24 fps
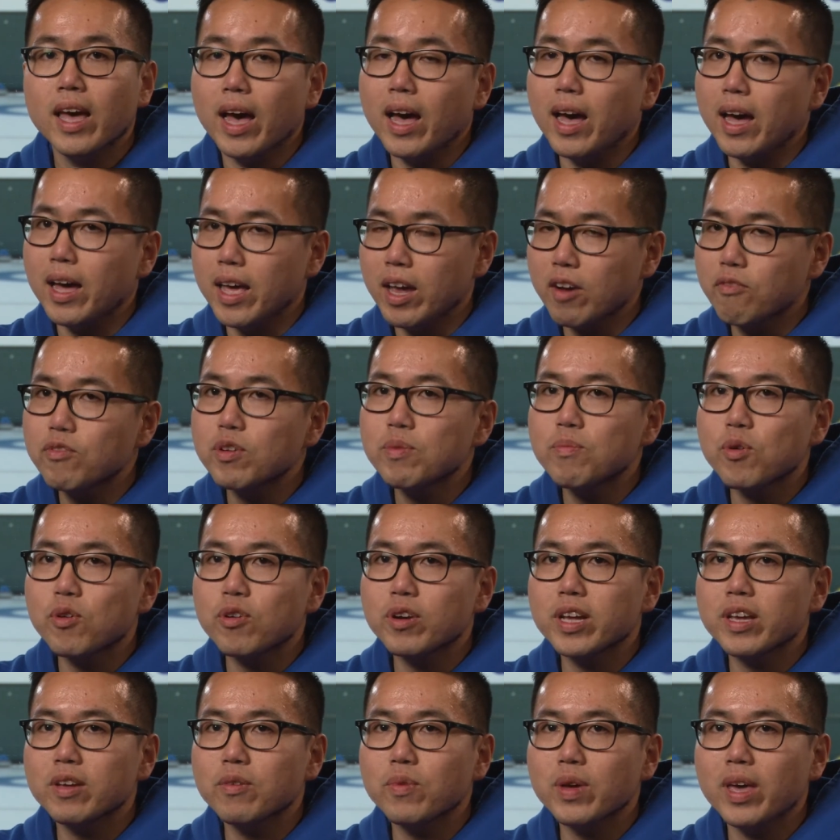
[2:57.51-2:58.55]
Uh, every
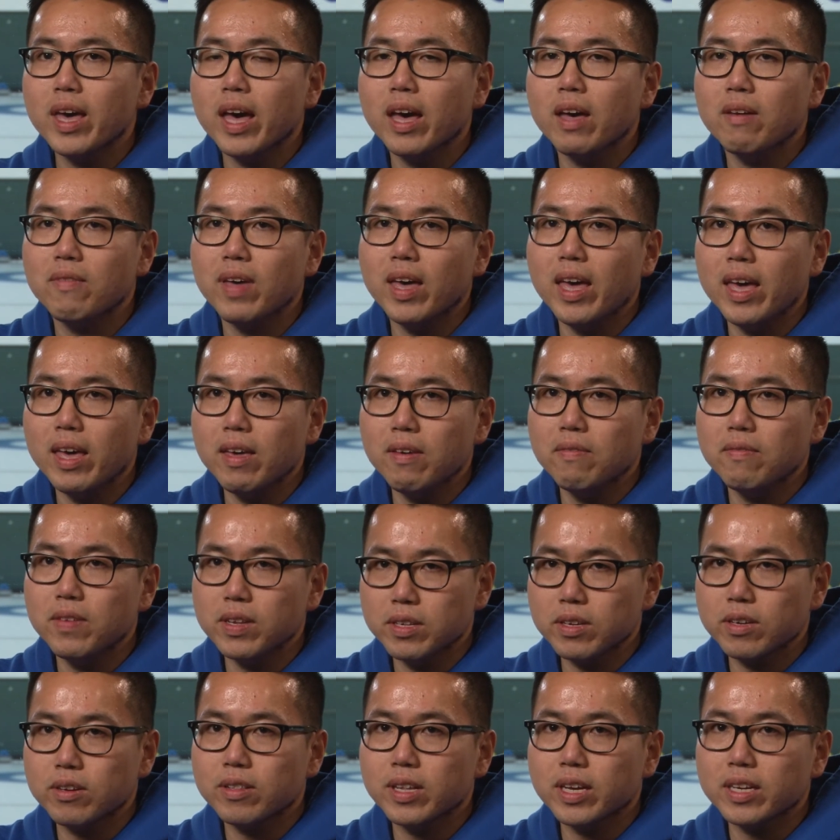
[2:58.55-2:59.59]
morning we have a
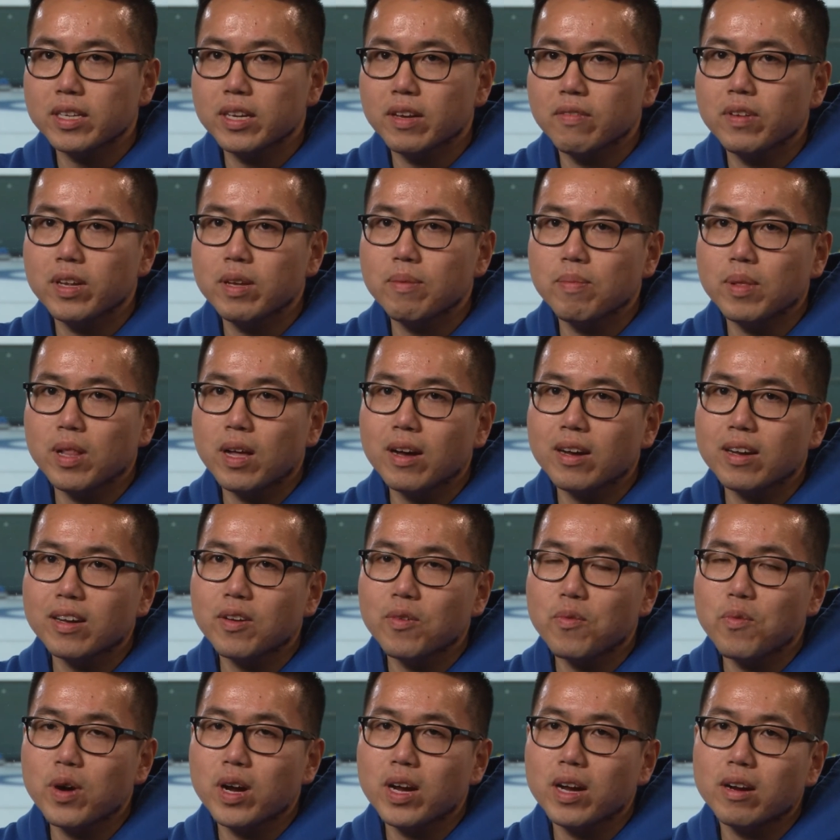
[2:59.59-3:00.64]
physical activity block
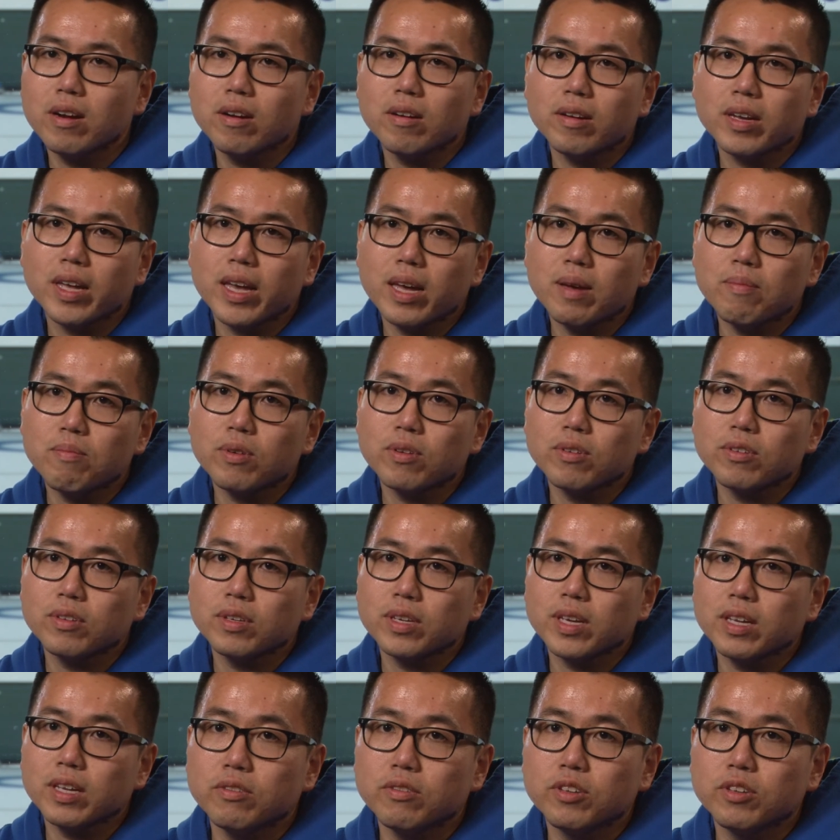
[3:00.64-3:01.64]
where campers